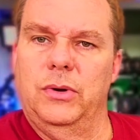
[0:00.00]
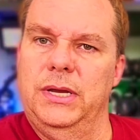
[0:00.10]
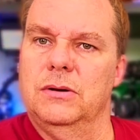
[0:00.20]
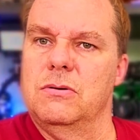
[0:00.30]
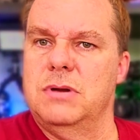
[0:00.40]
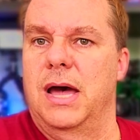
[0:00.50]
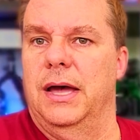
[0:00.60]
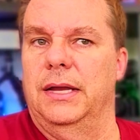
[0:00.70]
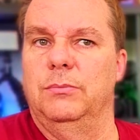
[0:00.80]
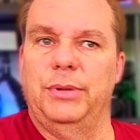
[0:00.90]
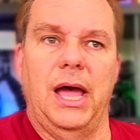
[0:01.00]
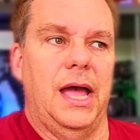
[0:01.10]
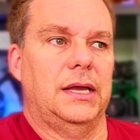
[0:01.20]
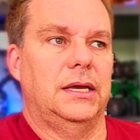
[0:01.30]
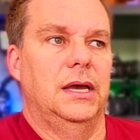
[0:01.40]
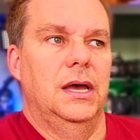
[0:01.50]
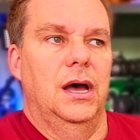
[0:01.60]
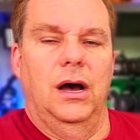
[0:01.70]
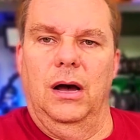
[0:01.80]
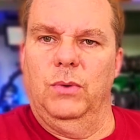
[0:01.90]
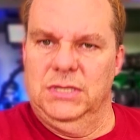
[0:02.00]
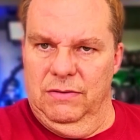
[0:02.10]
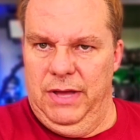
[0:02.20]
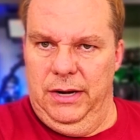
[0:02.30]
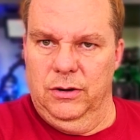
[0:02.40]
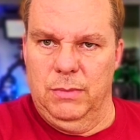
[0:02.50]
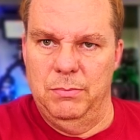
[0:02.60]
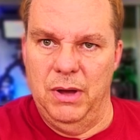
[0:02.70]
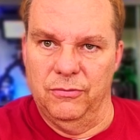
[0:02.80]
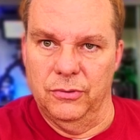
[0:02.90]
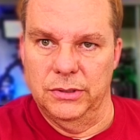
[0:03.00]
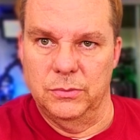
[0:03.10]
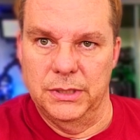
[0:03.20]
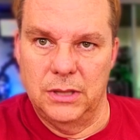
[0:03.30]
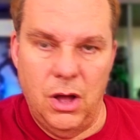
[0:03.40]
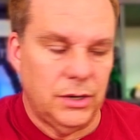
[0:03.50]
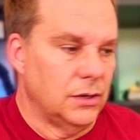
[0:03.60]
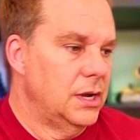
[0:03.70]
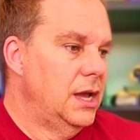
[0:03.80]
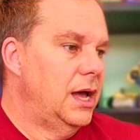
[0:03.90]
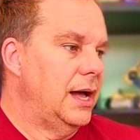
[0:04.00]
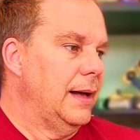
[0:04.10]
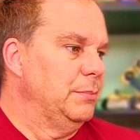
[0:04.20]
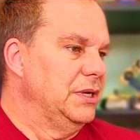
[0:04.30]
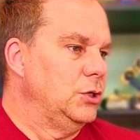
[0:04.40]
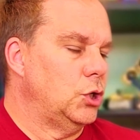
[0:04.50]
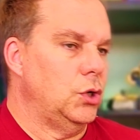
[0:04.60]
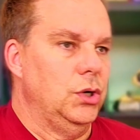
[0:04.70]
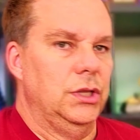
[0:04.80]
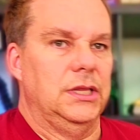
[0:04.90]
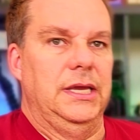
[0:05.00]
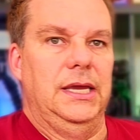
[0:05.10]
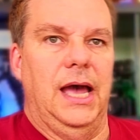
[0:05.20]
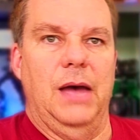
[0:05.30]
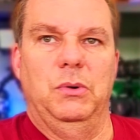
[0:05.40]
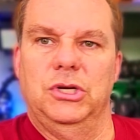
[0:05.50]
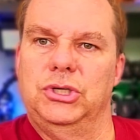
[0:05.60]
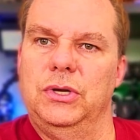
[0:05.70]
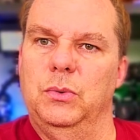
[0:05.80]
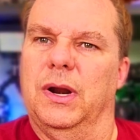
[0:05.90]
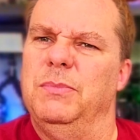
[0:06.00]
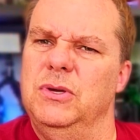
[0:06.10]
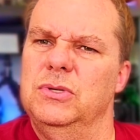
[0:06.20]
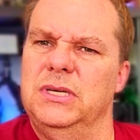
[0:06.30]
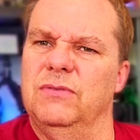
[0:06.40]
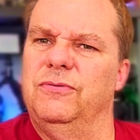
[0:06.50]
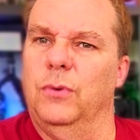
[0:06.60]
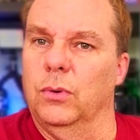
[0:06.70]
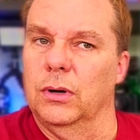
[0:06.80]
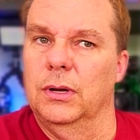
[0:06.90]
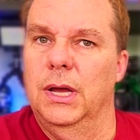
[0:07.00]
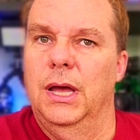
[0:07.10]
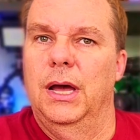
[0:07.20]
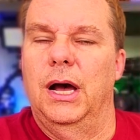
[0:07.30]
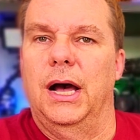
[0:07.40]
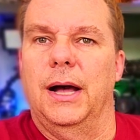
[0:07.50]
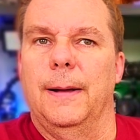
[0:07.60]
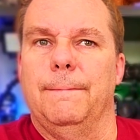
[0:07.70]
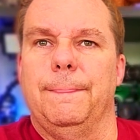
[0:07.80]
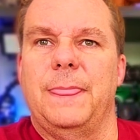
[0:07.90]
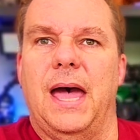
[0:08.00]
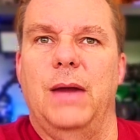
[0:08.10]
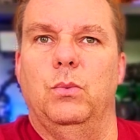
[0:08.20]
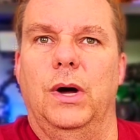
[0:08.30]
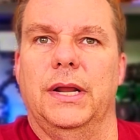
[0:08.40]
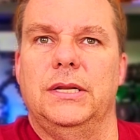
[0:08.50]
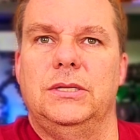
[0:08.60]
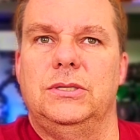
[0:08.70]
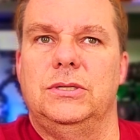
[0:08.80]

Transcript: Hero 9 Black once I've had it under my belt for a little bit longer. But currently, I want to show you what I'm using it for. I want to